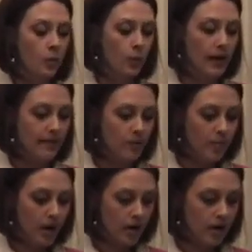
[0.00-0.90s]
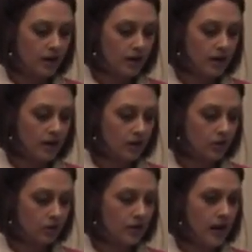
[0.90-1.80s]
whatever part that
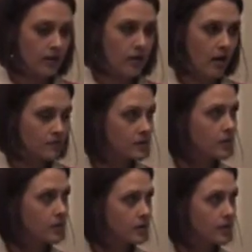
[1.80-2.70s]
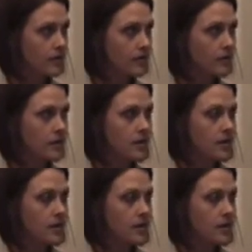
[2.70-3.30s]
you're not comfortable with,